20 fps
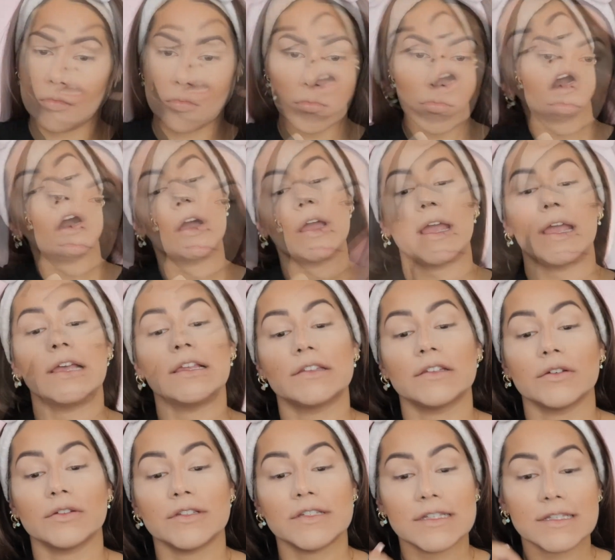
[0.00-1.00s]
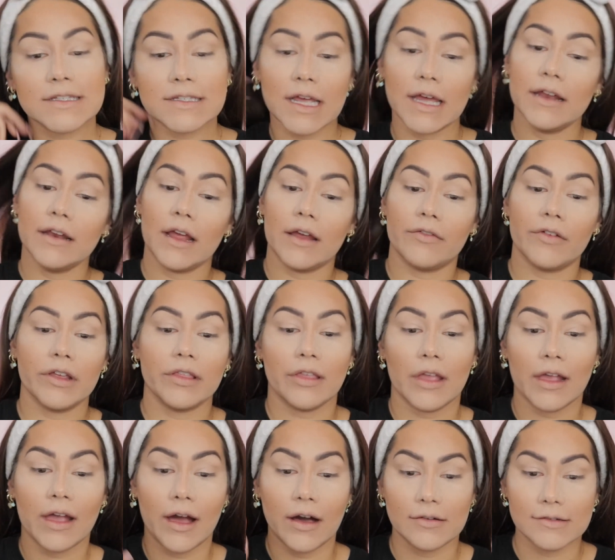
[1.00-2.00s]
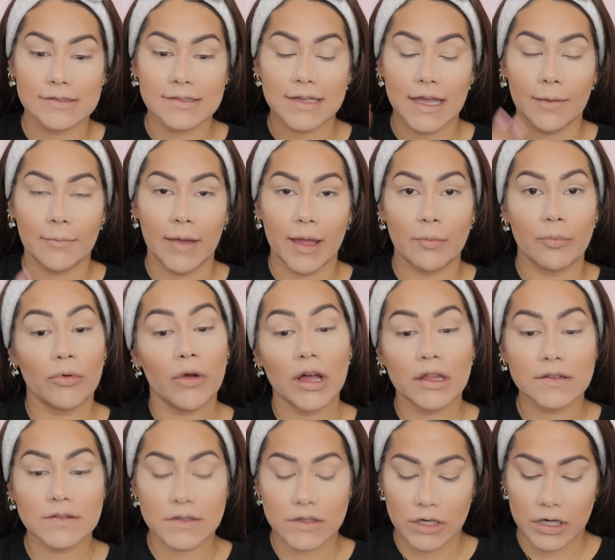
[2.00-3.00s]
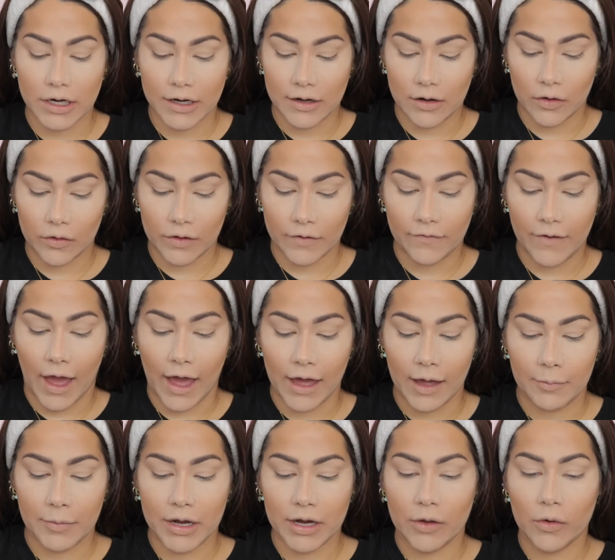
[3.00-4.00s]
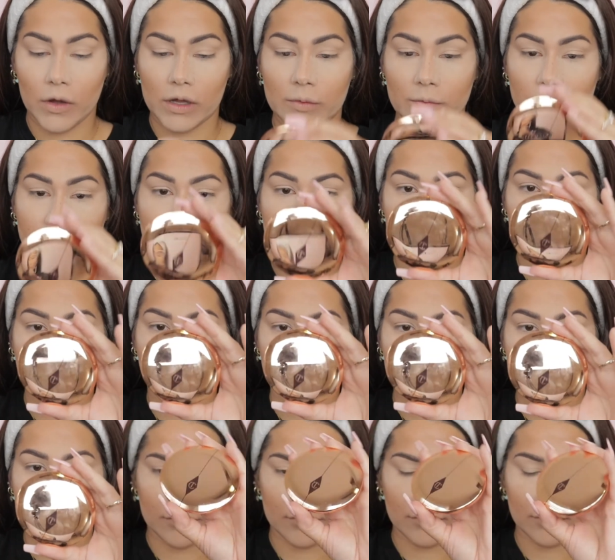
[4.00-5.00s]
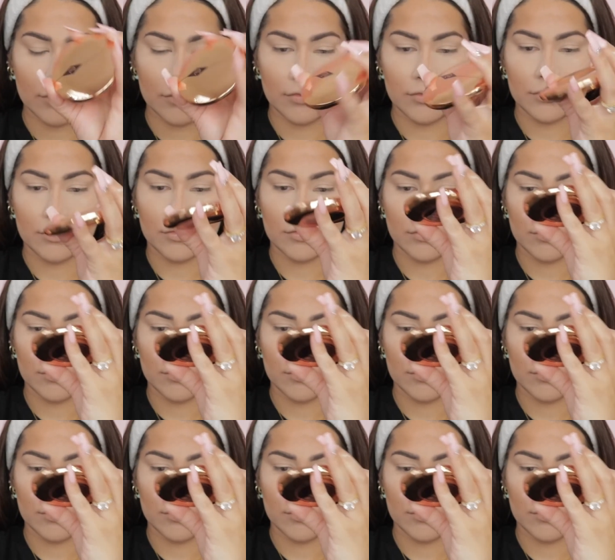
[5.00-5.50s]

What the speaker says: Okay, so to set everything else, like my bronzer and all of that, I'm gonna go in with the Charlotte Tilbury